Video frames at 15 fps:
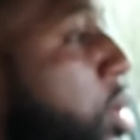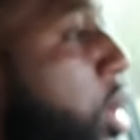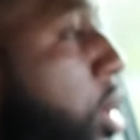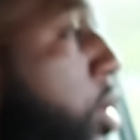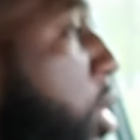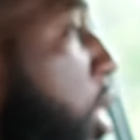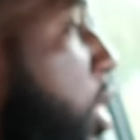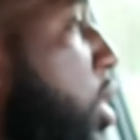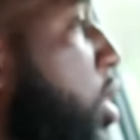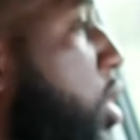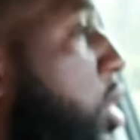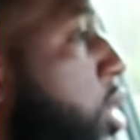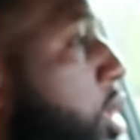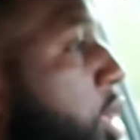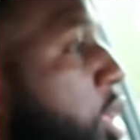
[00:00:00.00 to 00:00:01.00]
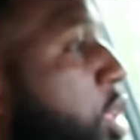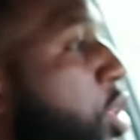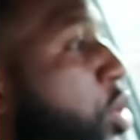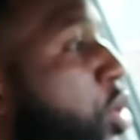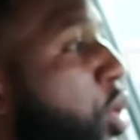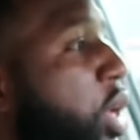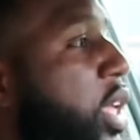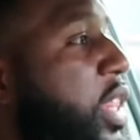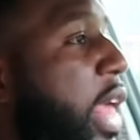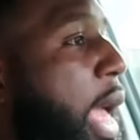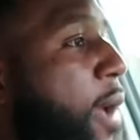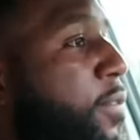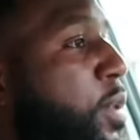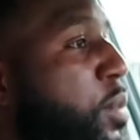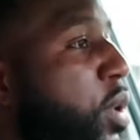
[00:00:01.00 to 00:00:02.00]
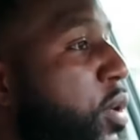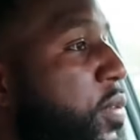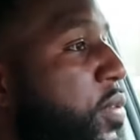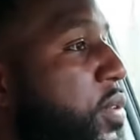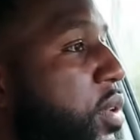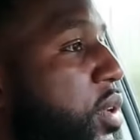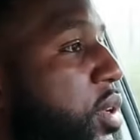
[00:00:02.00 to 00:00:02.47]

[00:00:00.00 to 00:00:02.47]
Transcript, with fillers: Okay. What did you just say? You gonna eat the afterbirth?